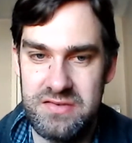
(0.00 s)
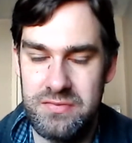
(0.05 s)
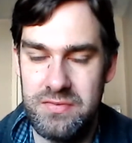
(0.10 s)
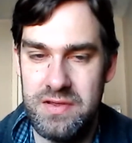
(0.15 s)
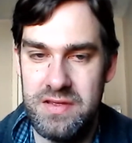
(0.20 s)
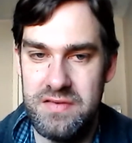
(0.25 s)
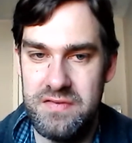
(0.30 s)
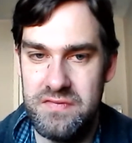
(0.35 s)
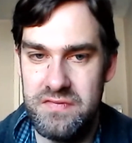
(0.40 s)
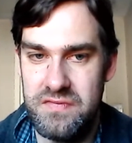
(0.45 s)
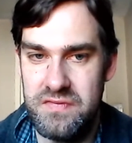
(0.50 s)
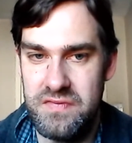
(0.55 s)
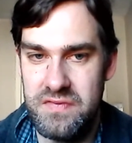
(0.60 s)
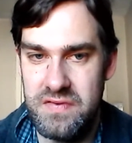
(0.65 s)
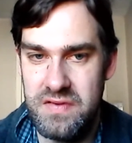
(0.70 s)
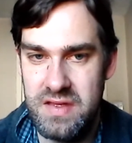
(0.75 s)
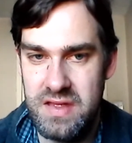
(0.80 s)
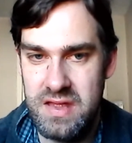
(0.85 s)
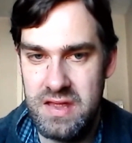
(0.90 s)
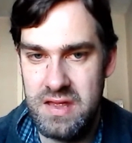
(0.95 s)
with
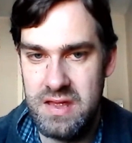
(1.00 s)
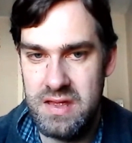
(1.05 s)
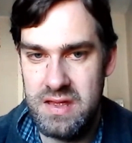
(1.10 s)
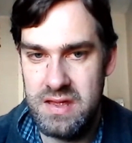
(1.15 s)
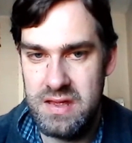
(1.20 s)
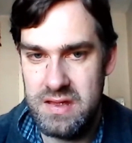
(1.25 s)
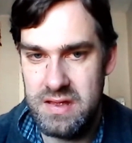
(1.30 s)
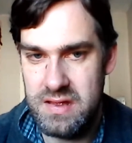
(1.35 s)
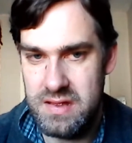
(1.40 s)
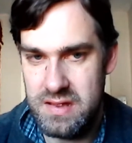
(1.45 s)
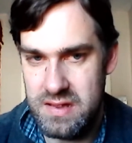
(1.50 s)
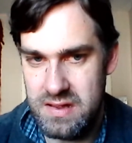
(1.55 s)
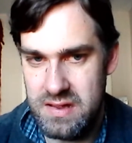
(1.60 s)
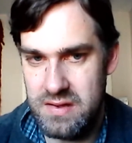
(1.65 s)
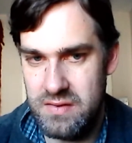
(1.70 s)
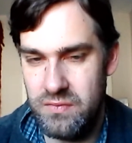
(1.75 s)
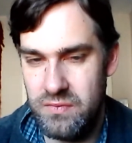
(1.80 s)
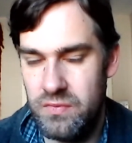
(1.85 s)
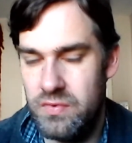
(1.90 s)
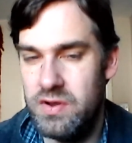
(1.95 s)

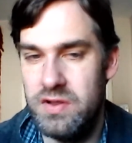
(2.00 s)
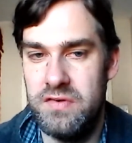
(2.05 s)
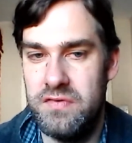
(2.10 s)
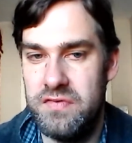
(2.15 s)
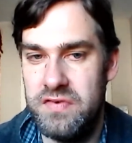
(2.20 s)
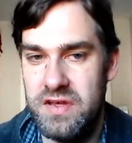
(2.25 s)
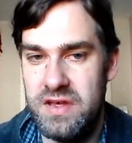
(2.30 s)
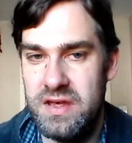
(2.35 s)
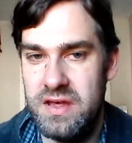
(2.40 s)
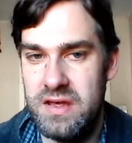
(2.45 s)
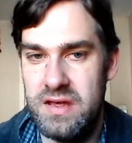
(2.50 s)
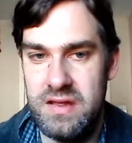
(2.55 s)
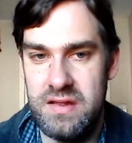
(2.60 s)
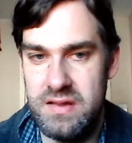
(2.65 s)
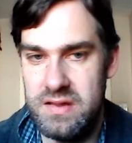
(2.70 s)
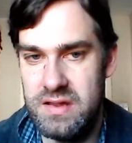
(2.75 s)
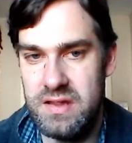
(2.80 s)
one of her